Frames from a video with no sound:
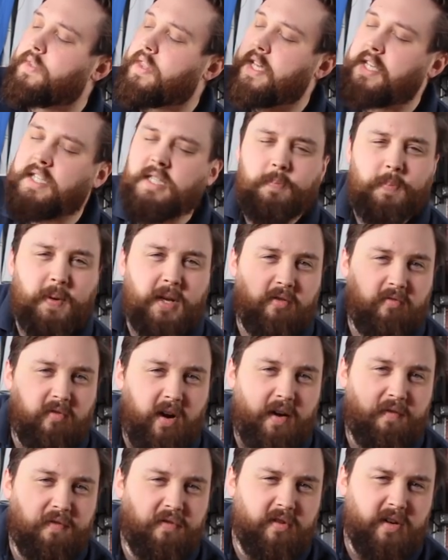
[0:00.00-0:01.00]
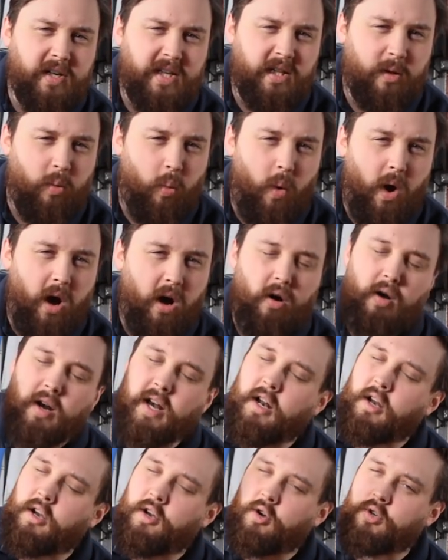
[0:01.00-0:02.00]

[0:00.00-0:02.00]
These have been around for a little while and I'm